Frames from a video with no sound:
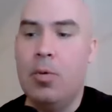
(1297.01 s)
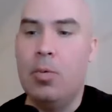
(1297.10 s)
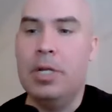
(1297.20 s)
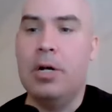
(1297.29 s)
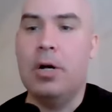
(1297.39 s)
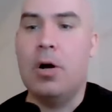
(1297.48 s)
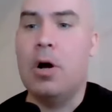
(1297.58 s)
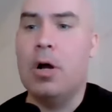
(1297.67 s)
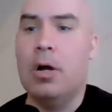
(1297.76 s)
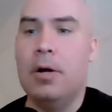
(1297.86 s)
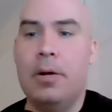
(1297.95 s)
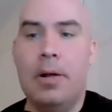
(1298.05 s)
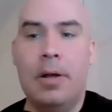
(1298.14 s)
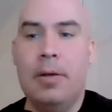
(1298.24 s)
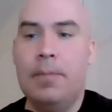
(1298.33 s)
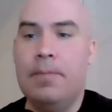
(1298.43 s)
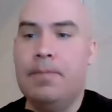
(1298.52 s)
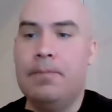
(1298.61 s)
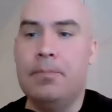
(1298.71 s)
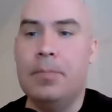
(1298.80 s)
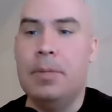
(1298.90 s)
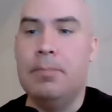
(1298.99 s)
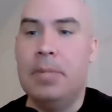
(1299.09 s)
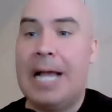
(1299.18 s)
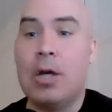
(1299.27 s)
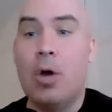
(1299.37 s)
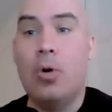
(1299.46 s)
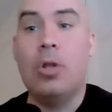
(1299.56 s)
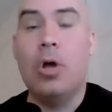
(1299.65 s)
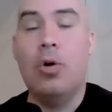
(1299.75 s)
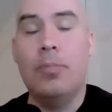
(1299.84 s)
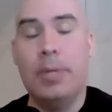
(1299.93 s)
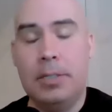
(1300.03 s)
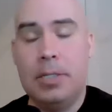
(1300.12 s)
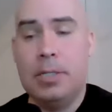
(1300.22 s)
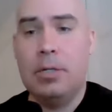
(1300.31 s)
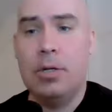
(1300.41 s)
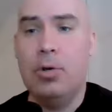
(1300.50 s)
when there are Black Oklahomans